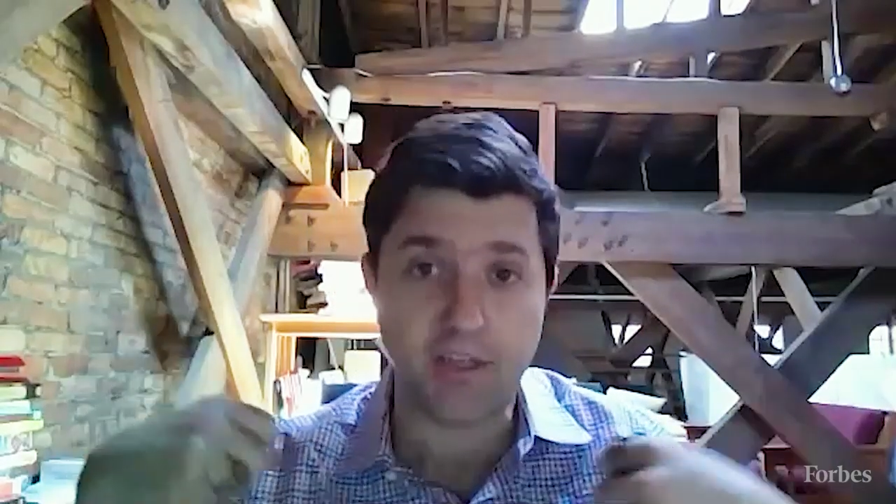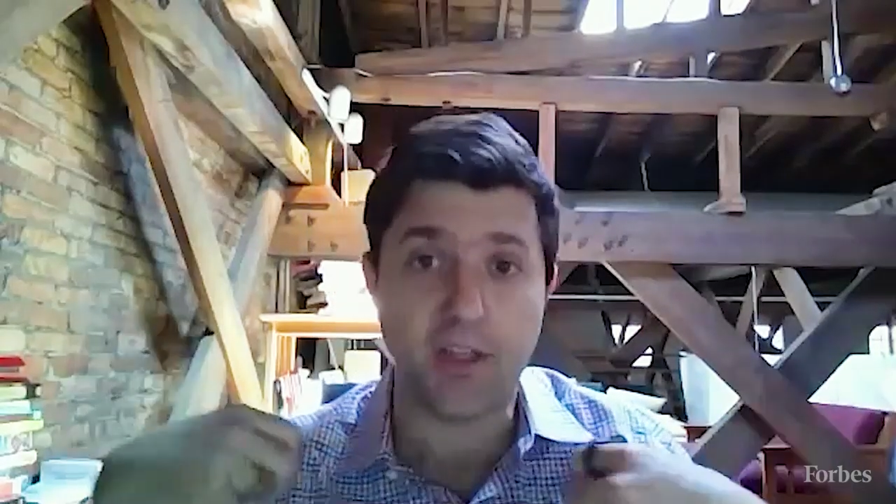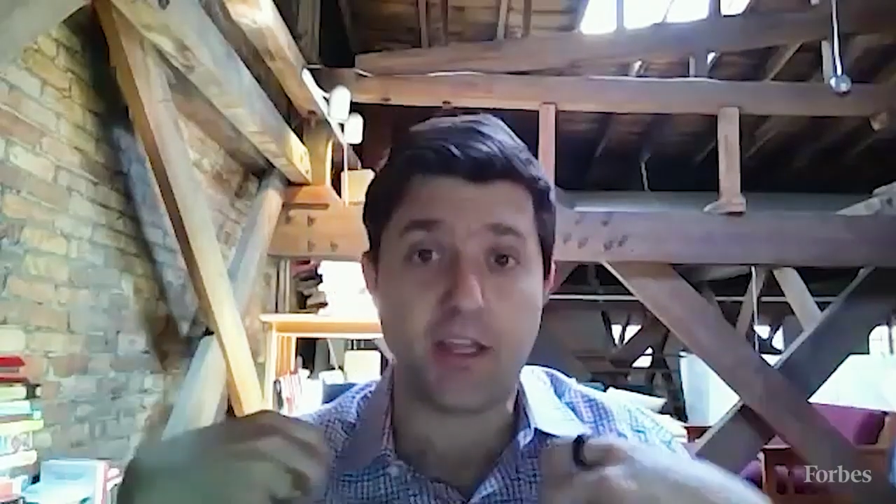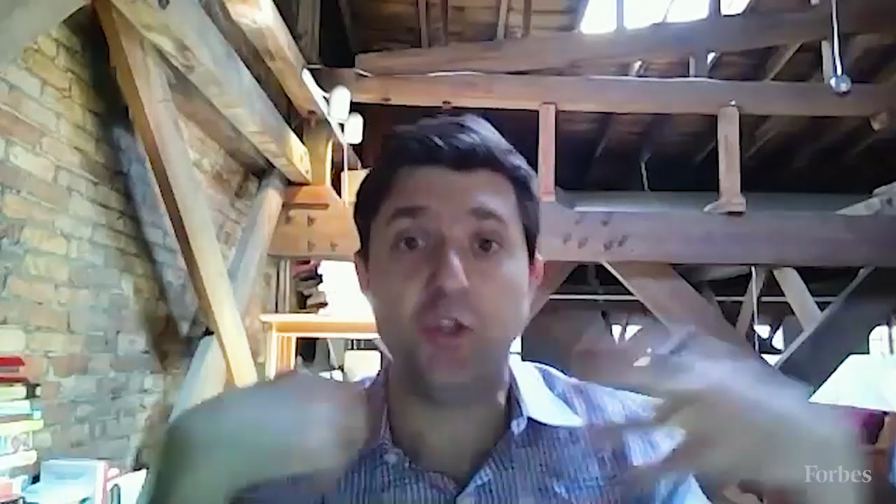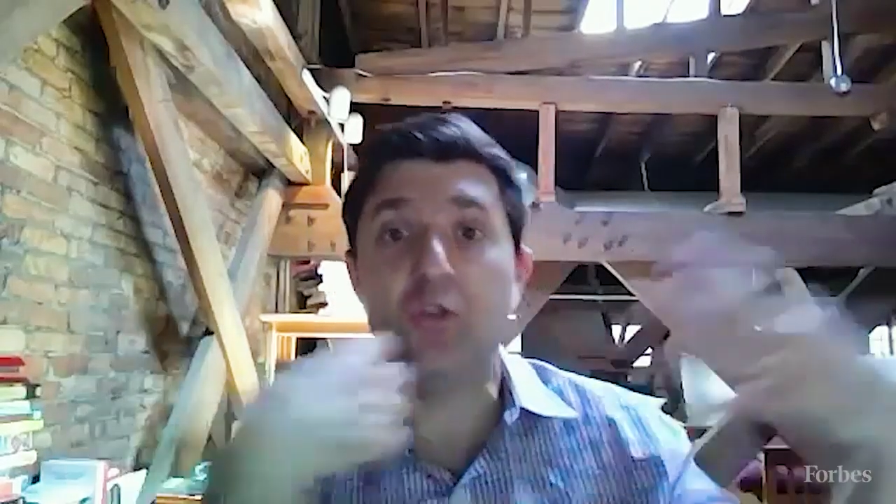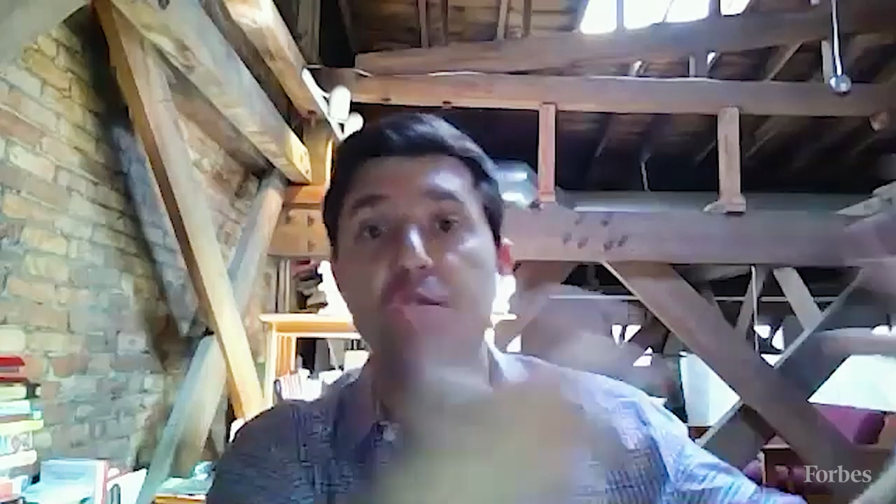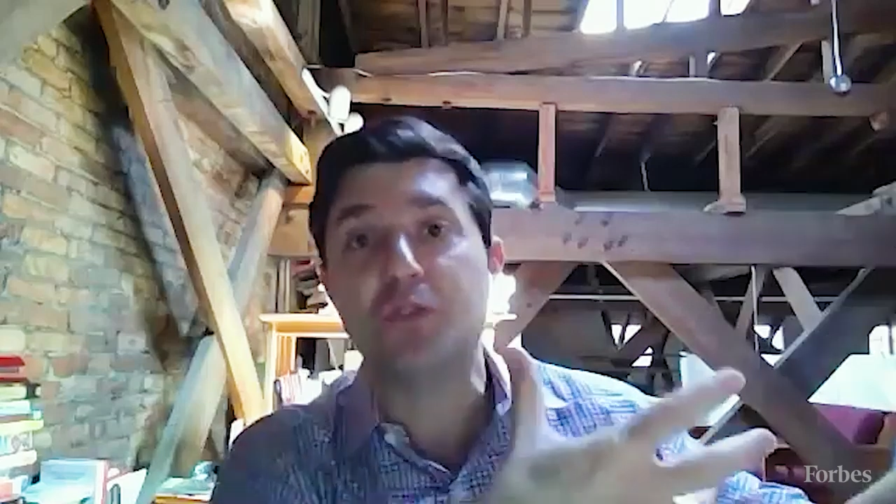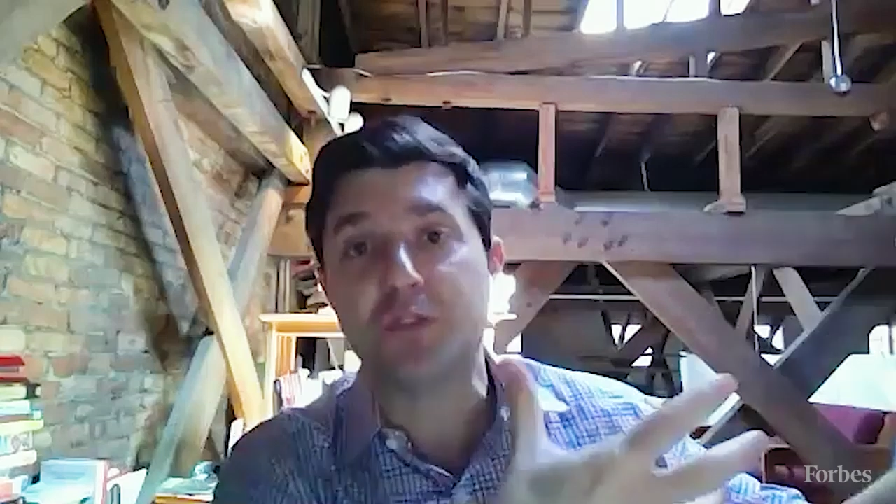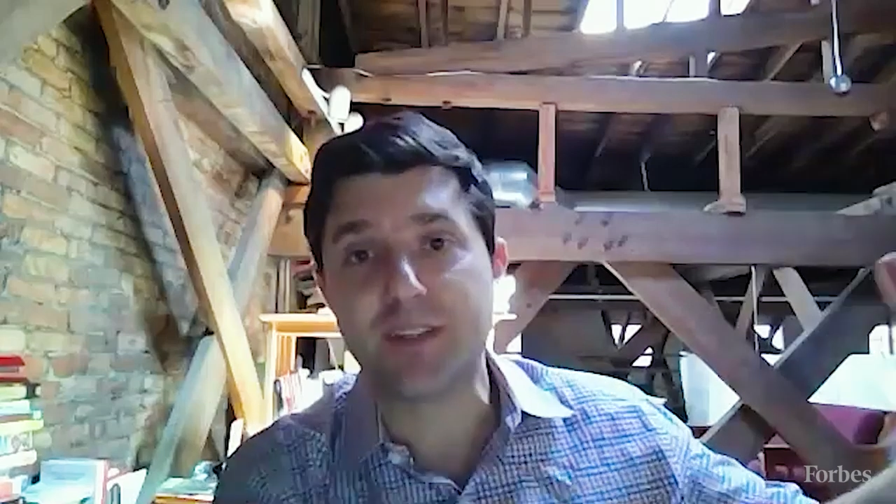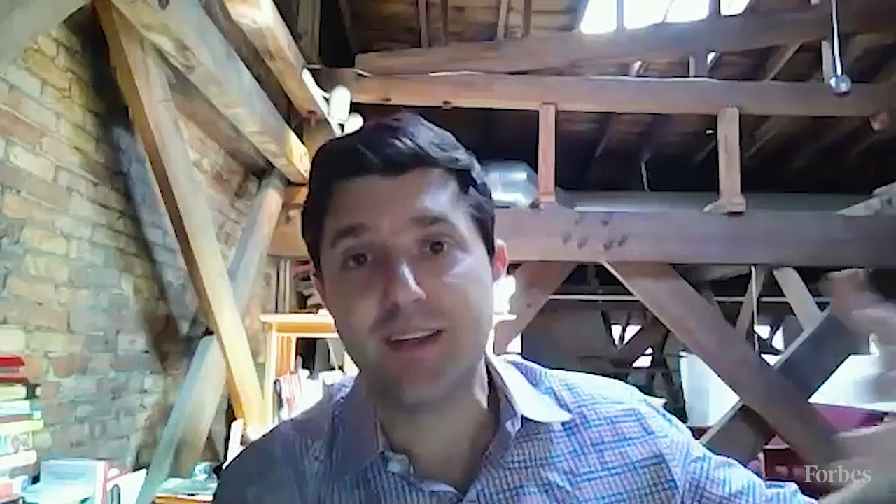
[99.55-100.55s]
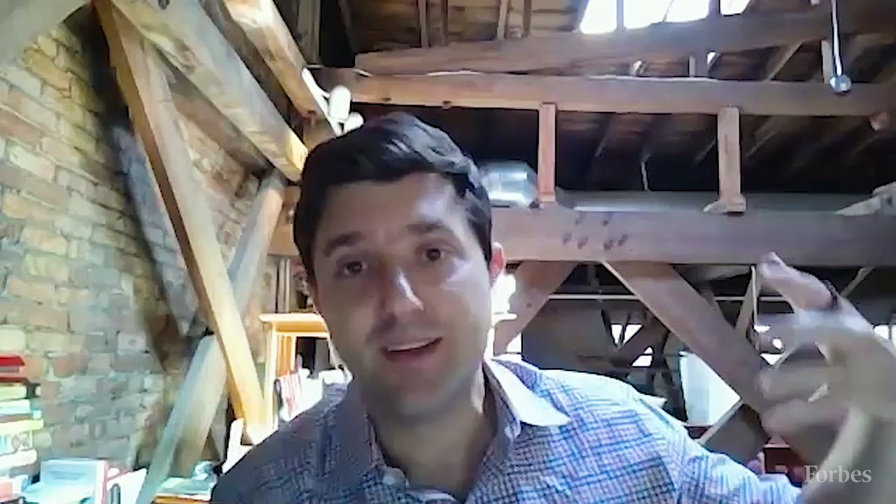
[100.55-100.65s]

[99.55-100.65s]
and like use